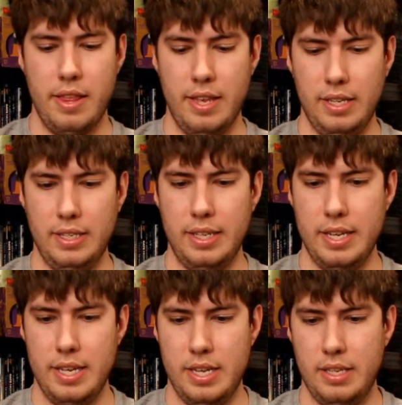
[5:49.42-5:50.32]
this
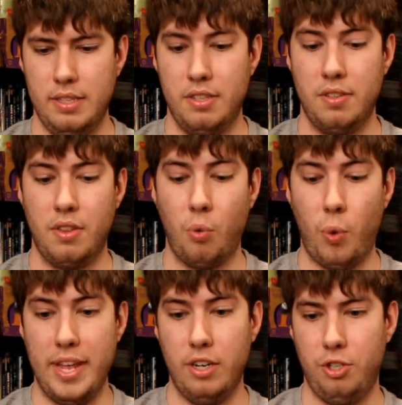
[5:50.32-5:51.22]
is The
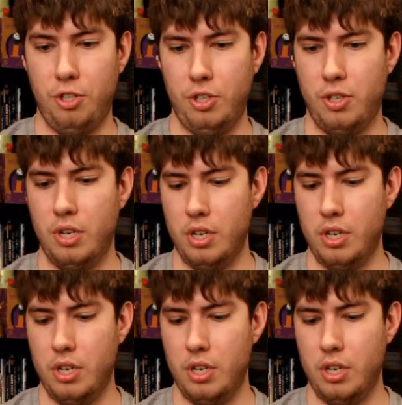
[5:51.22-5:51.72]
Witch.